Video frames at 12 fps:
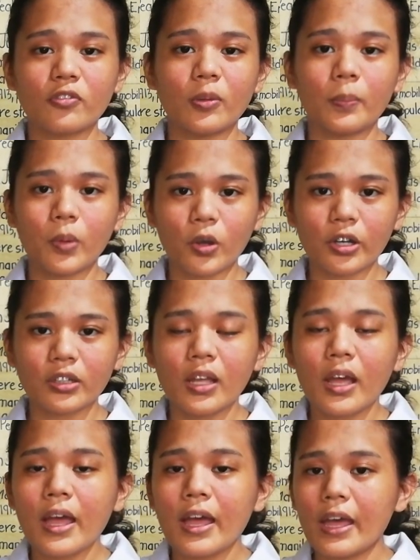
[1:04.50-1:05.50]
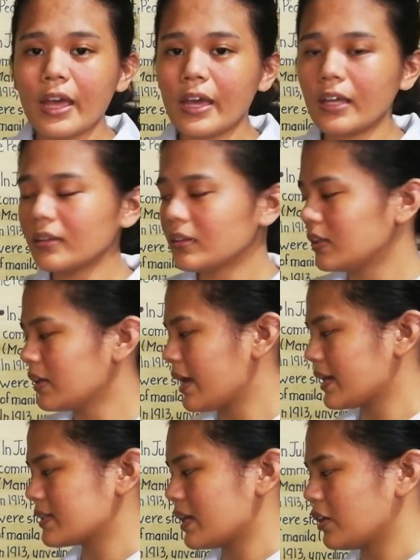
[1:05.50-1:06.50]
of the board, and the
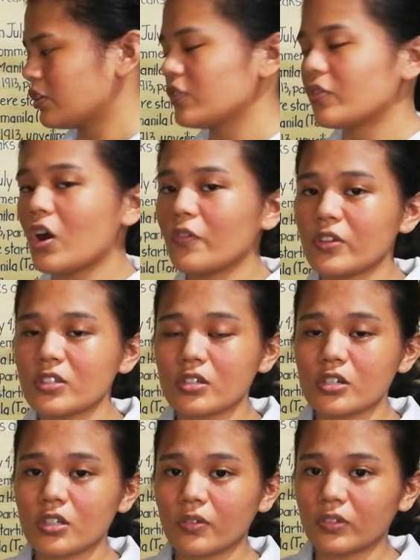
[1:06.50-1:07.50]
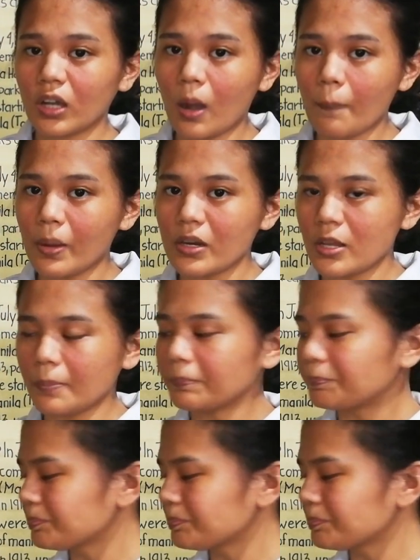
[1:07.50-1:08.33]
executive officers of the company.